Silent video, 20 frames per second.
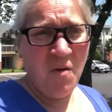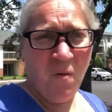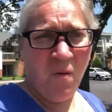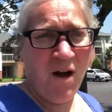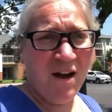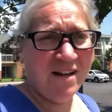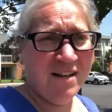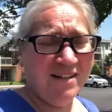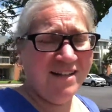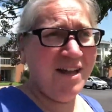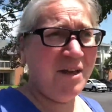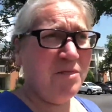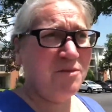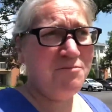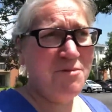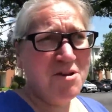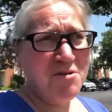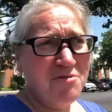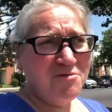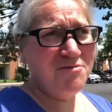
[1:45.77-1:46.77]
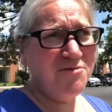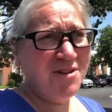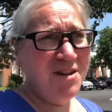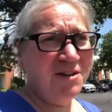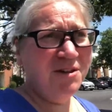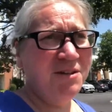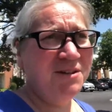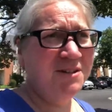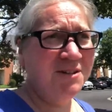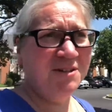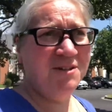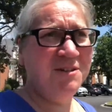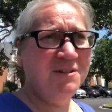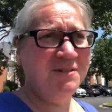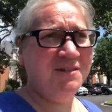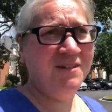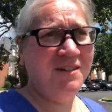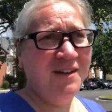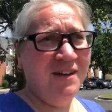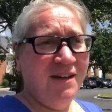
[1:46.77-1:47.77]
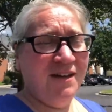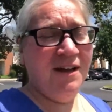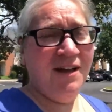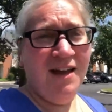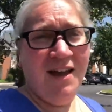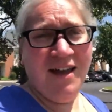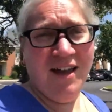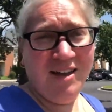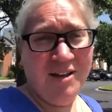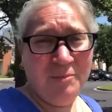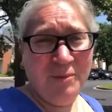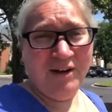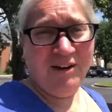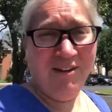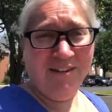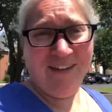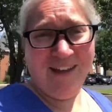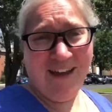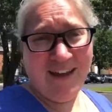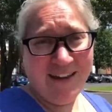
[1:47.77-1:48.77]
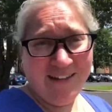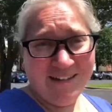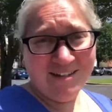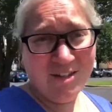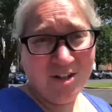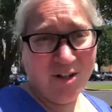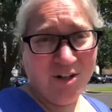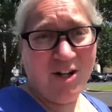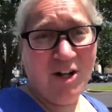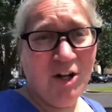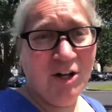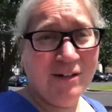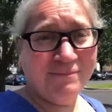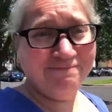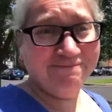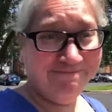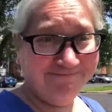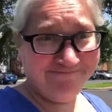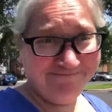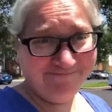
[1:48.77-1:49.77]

walking down the road, and apparently I didn't turn it on.